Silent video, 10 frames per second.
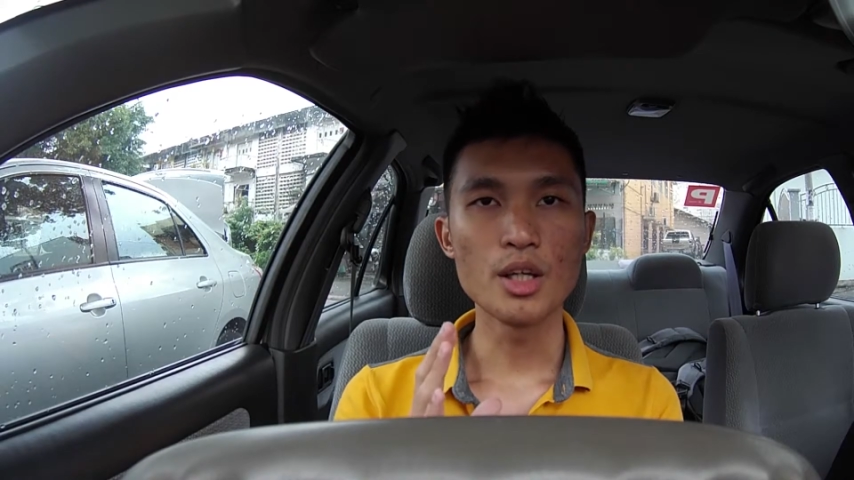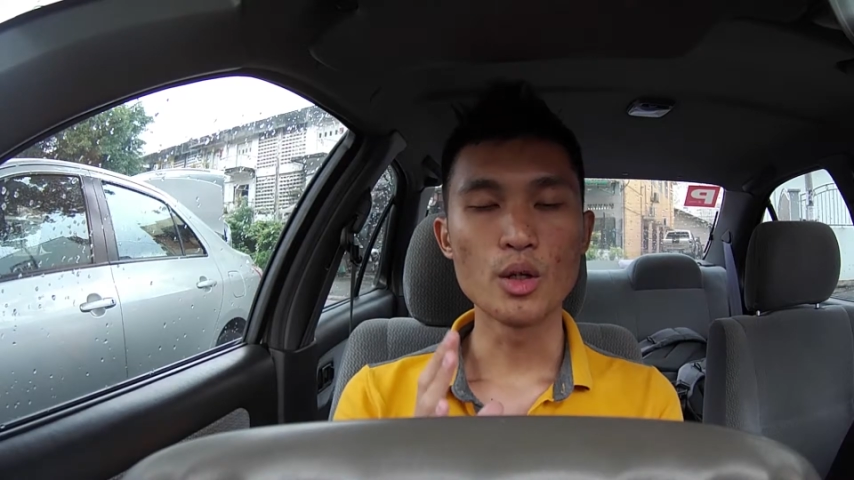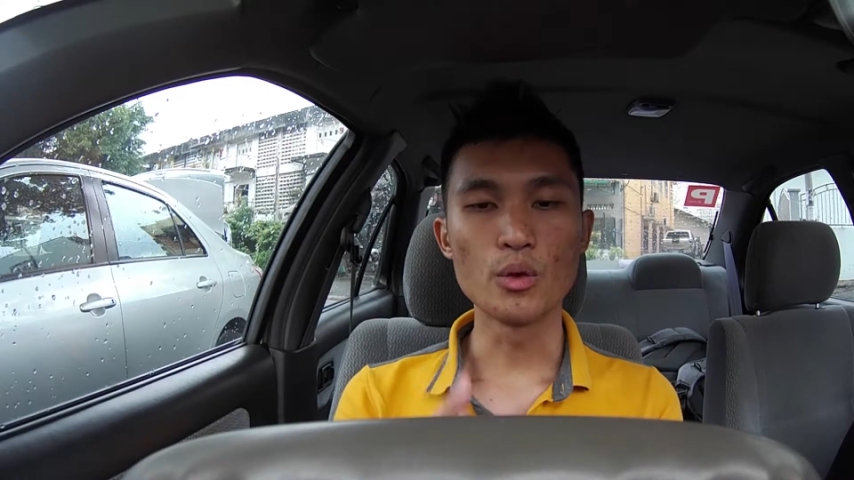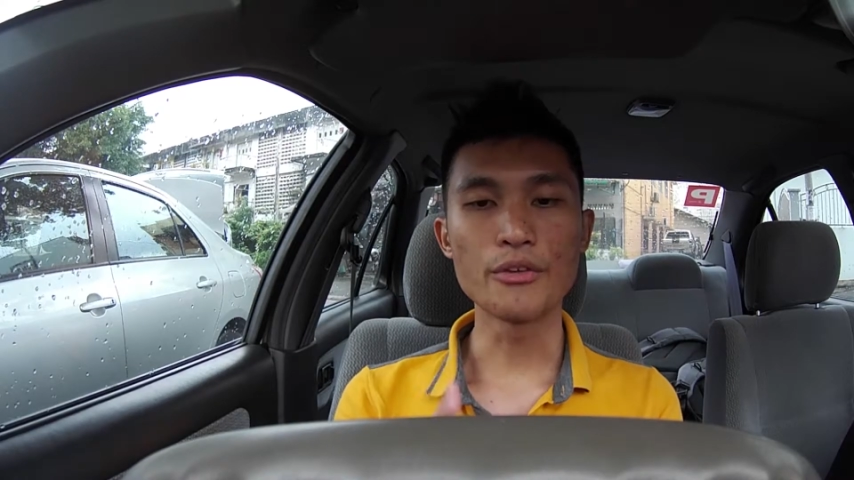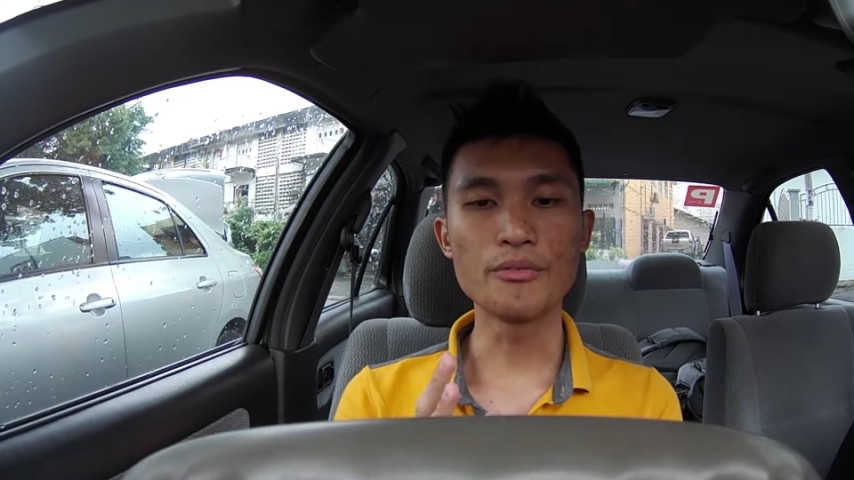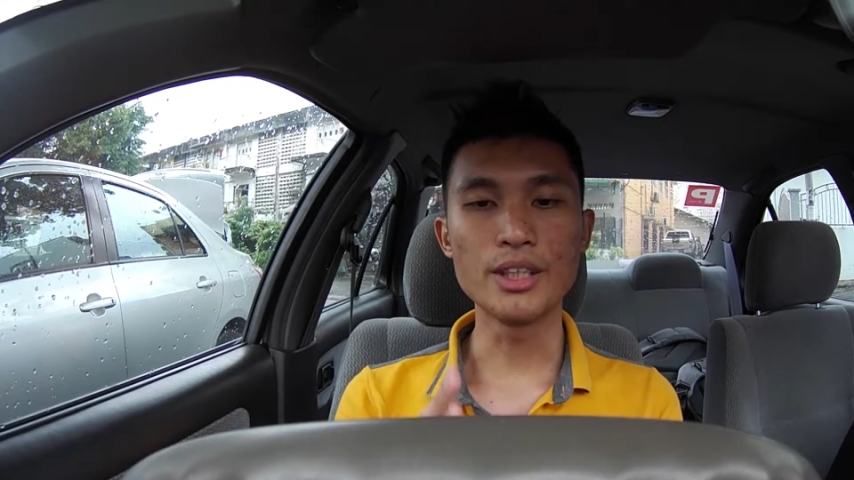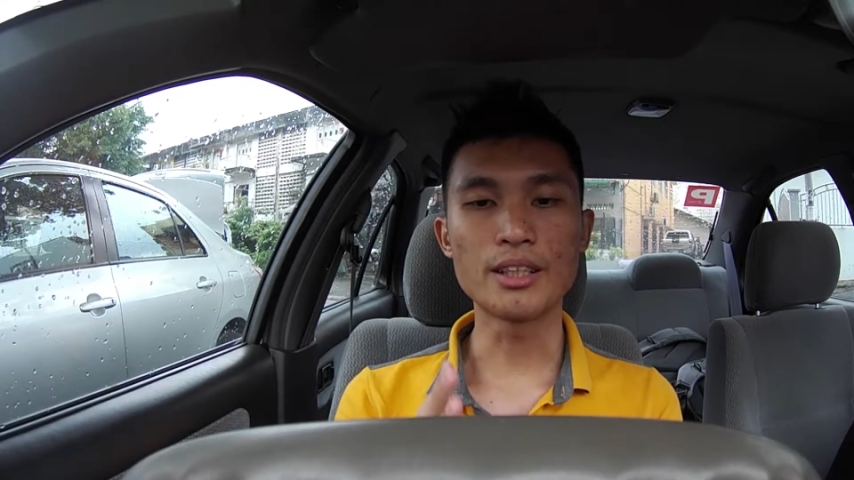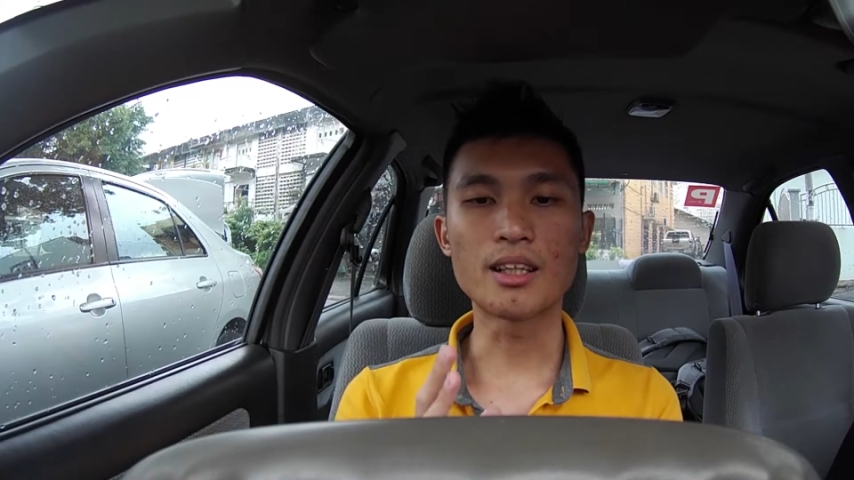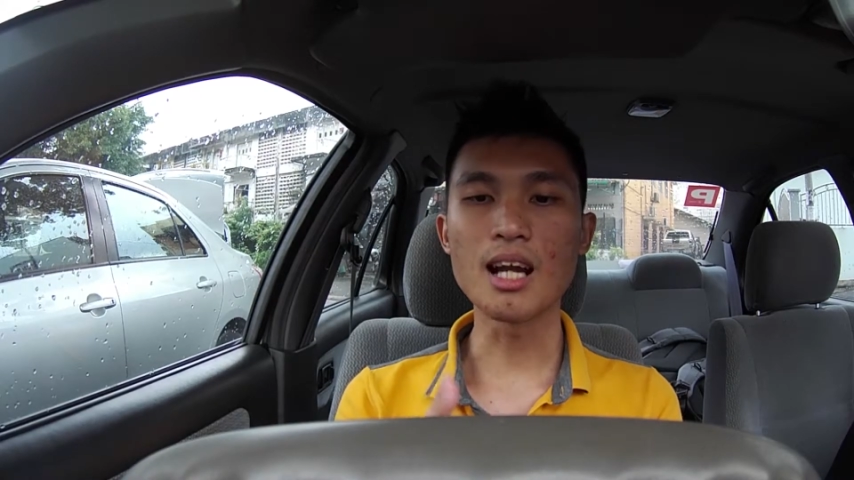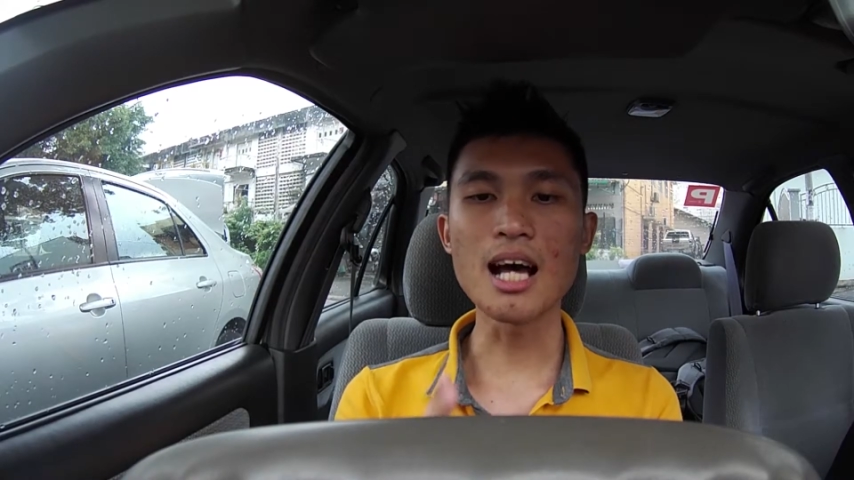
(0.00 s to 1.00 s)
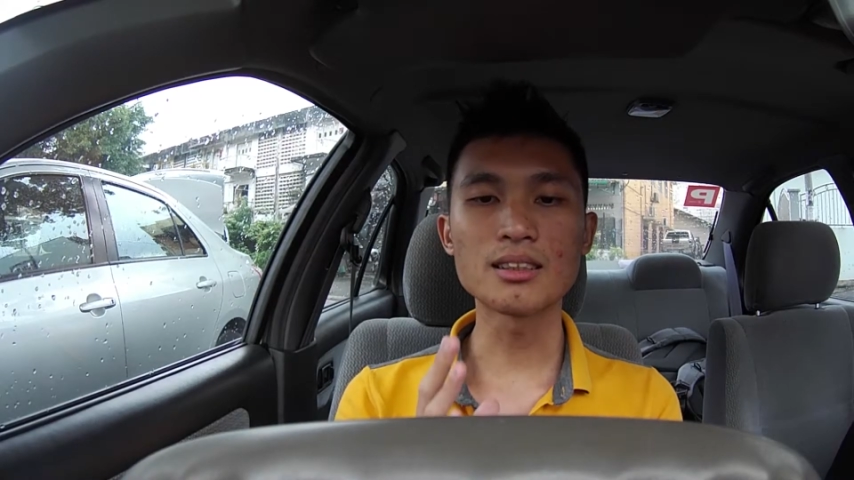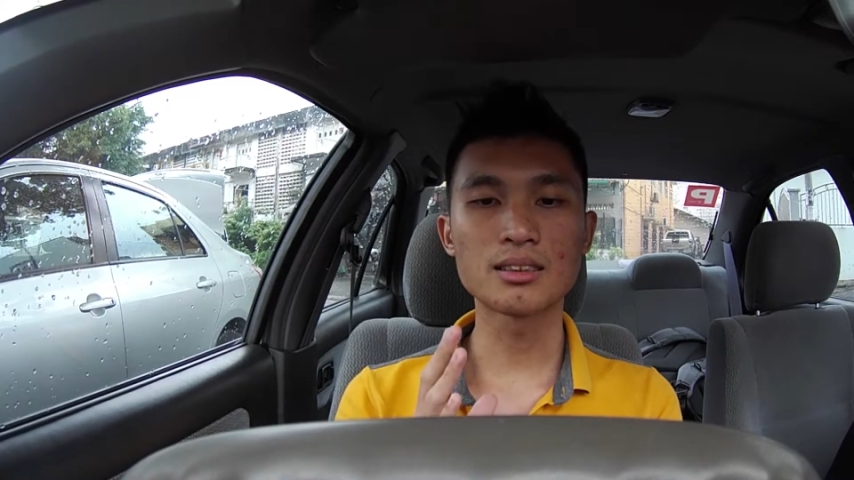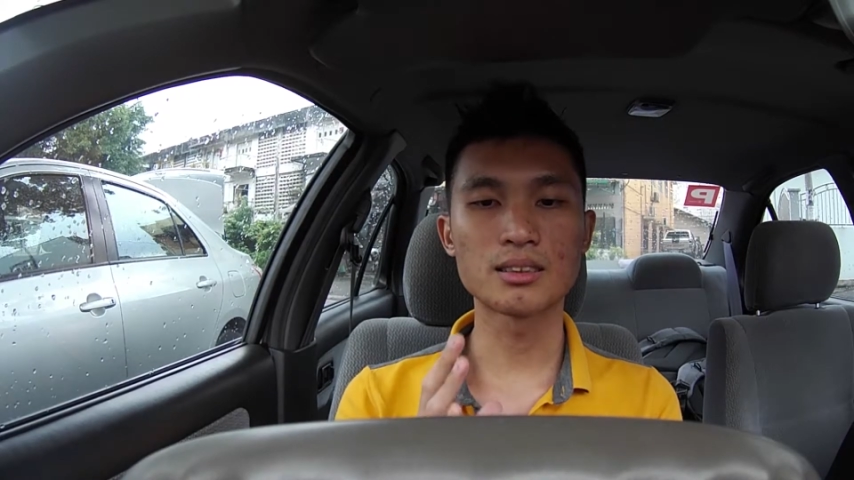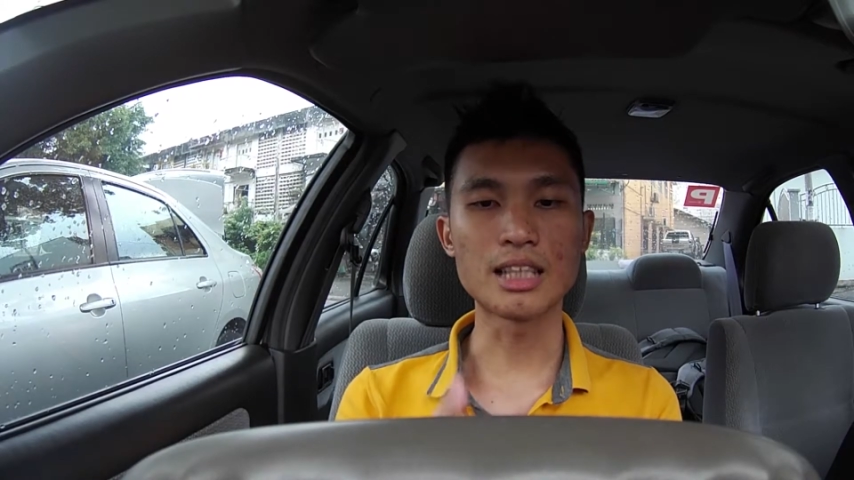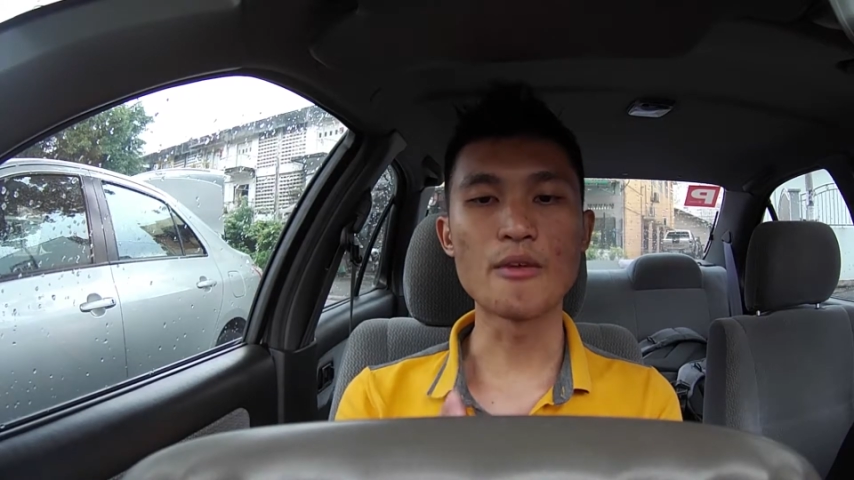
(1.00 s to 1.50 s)
With the glass
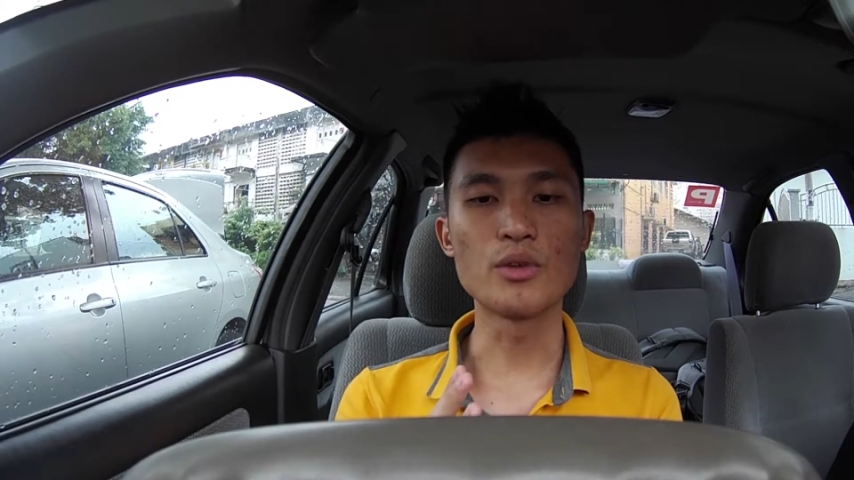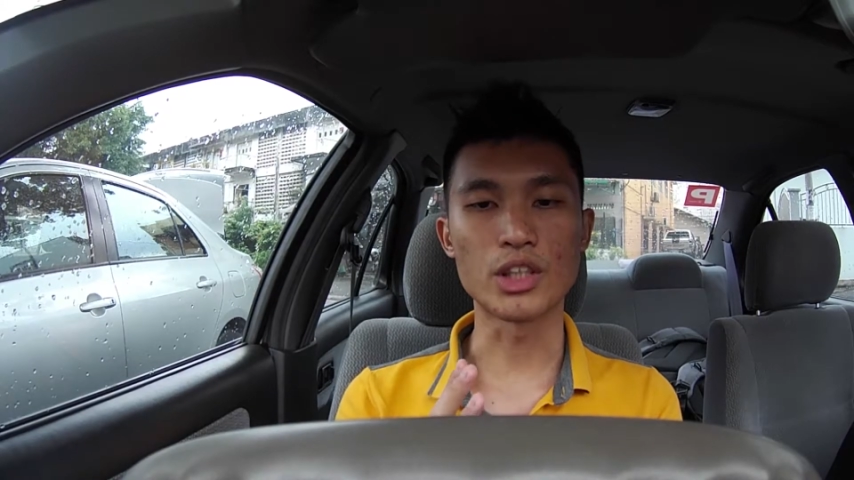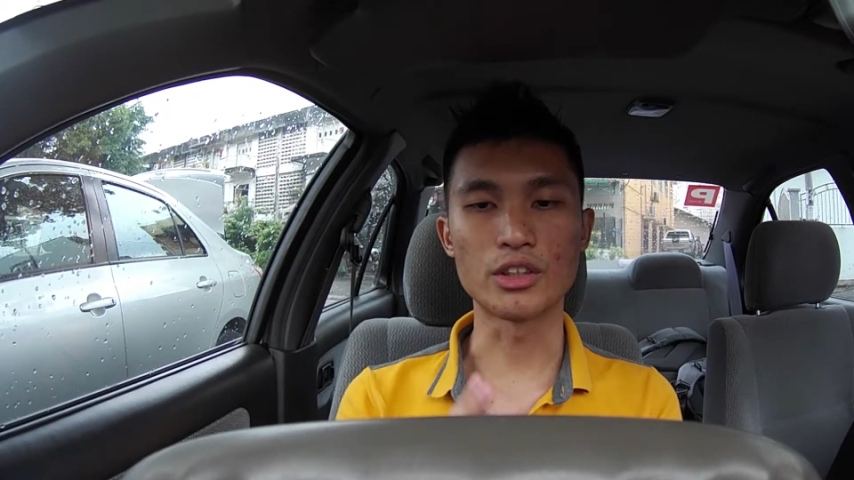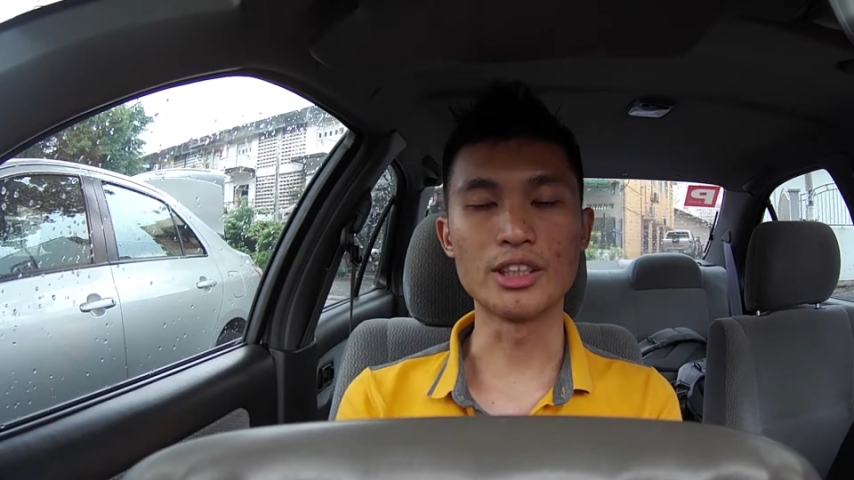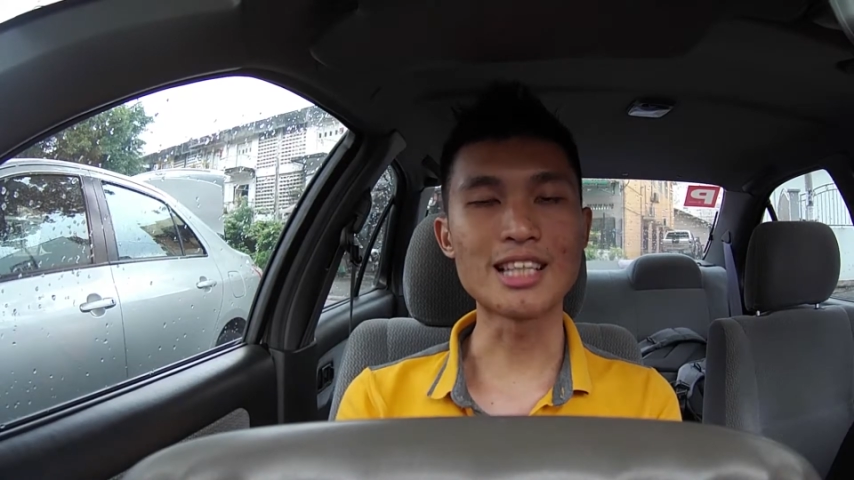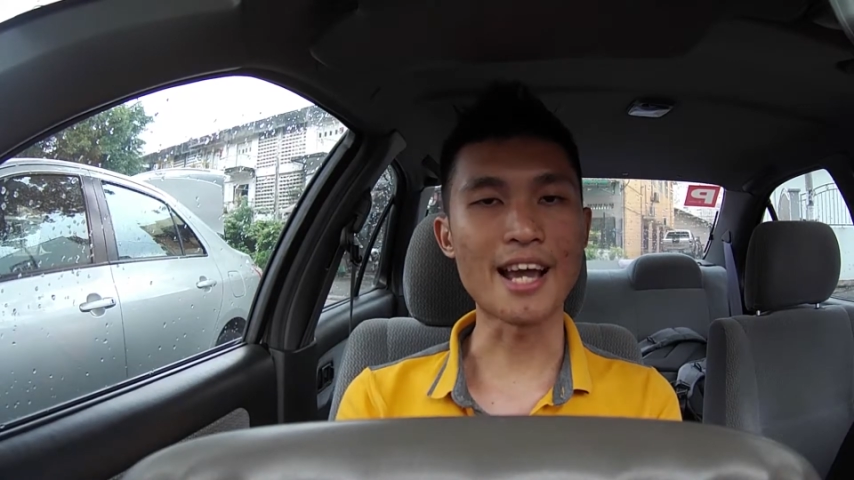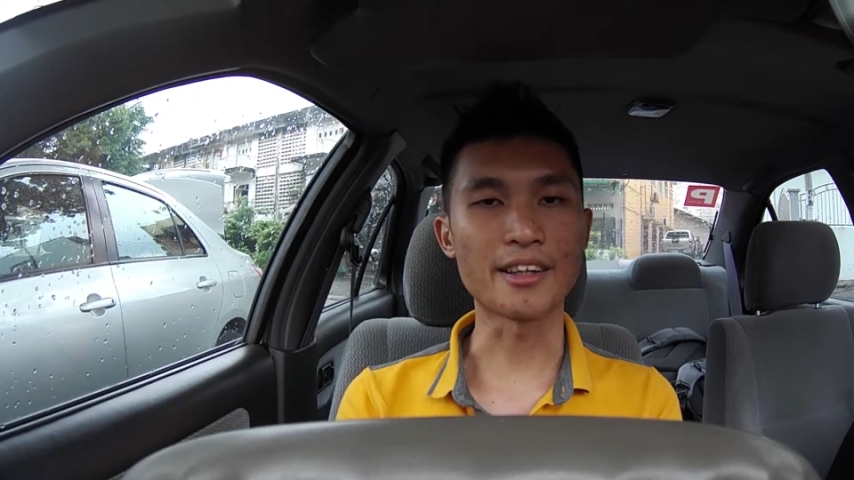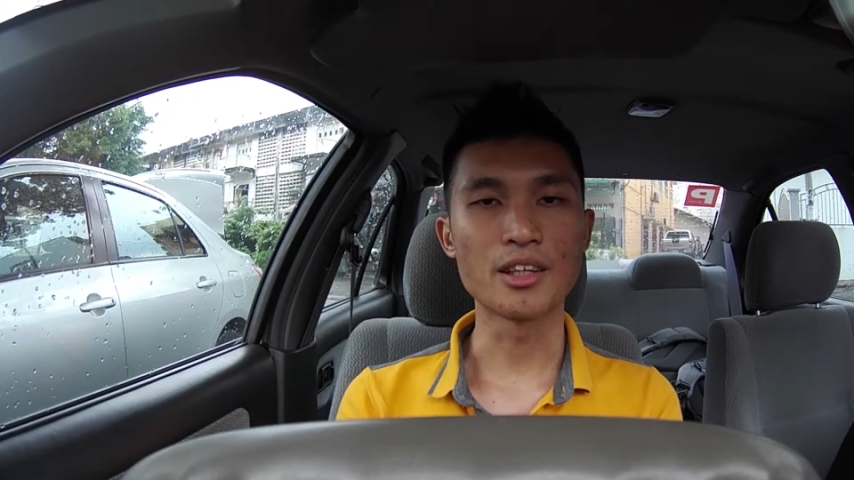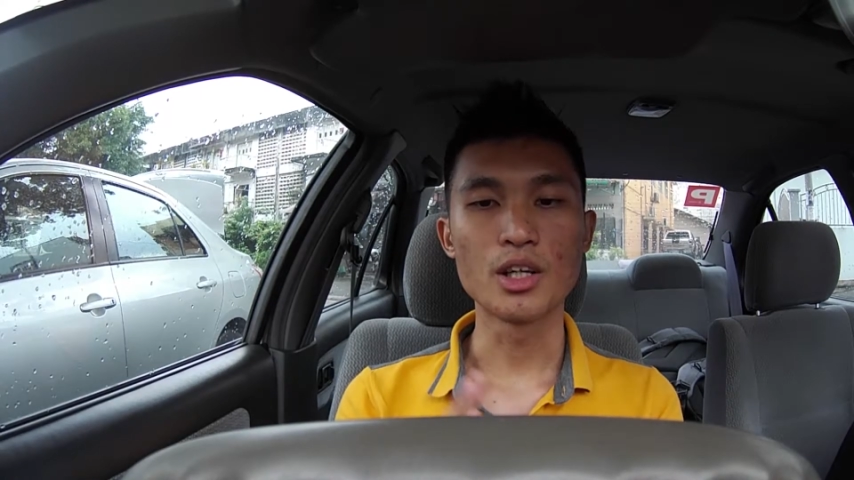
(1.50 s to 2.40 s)
sandwich design,